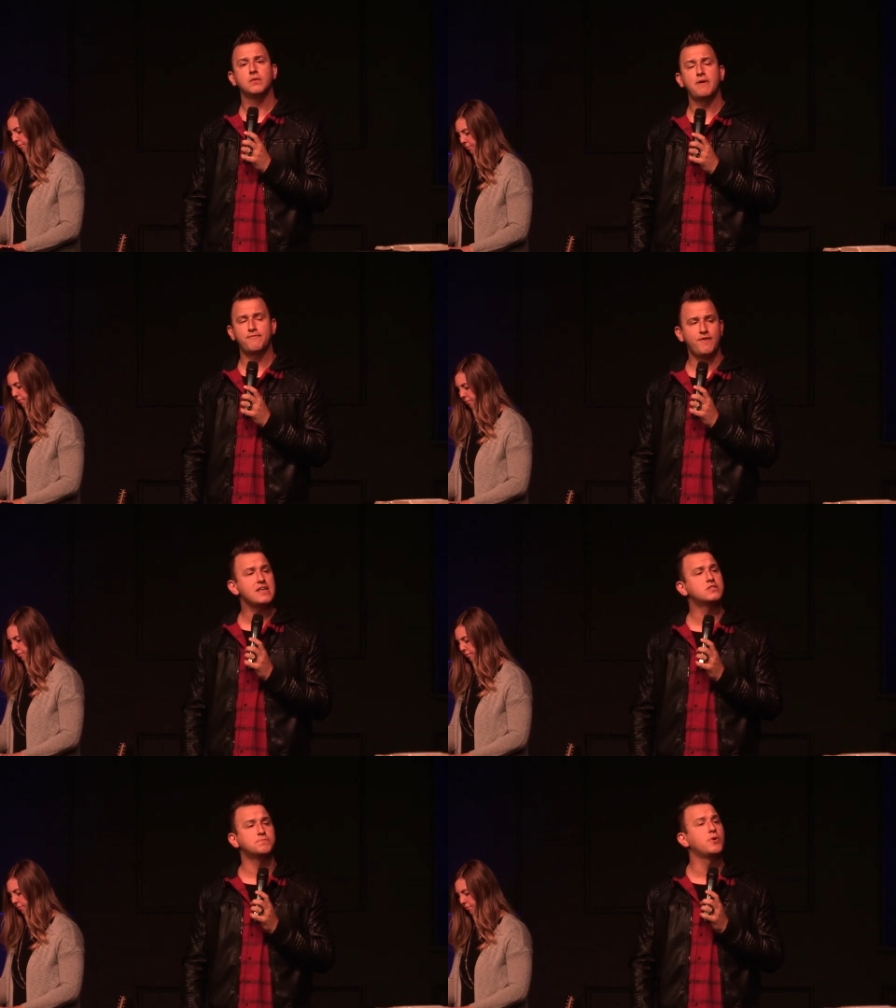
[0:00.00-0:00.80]
My
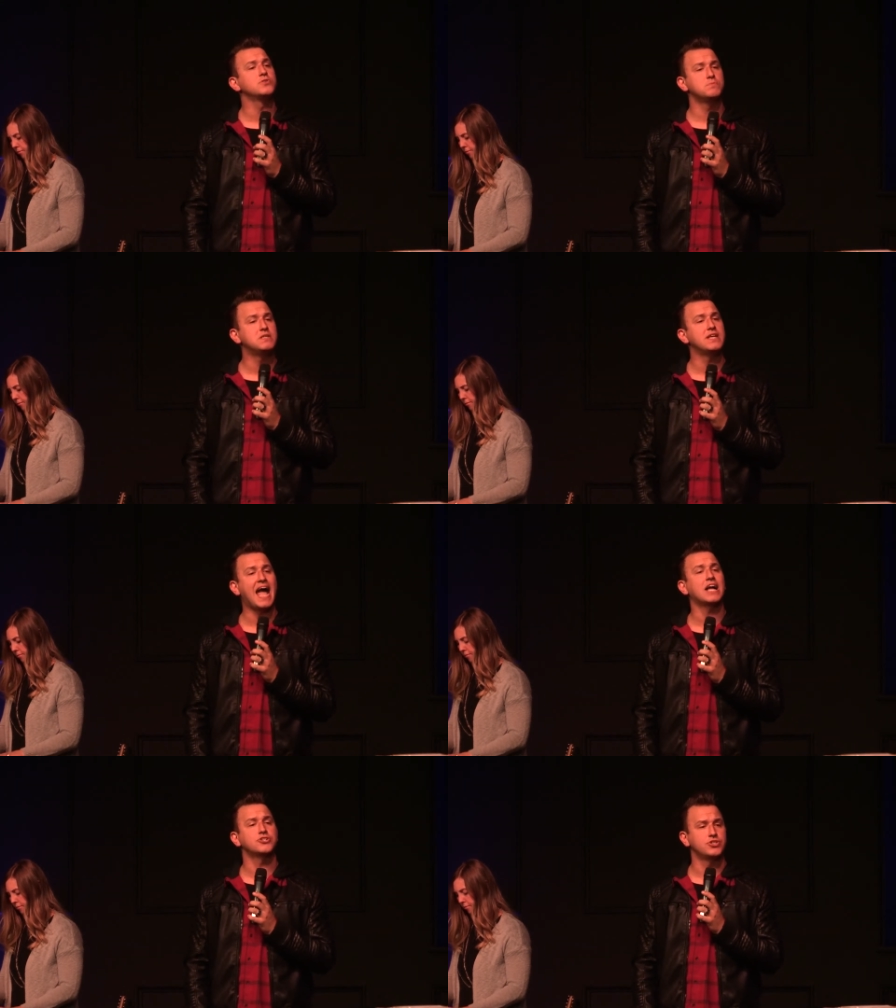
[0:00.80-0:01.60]
faith spurs me to
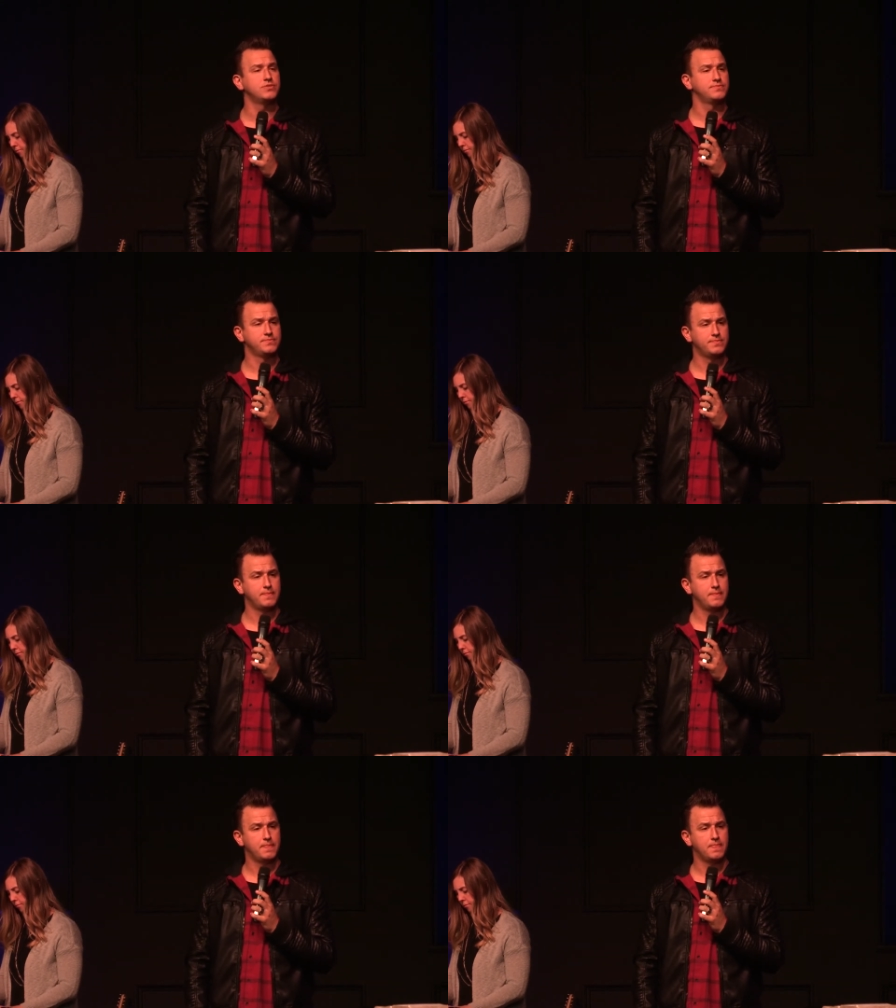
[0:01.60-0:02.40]
action.
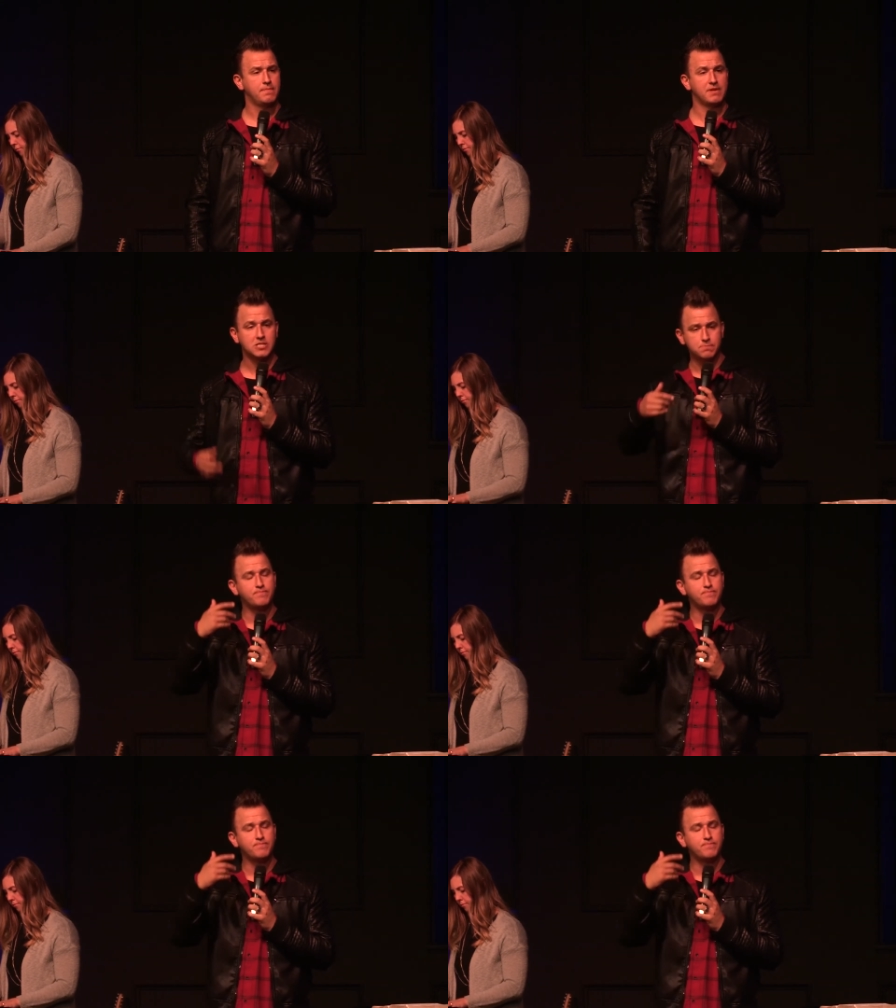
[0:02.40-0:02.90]
My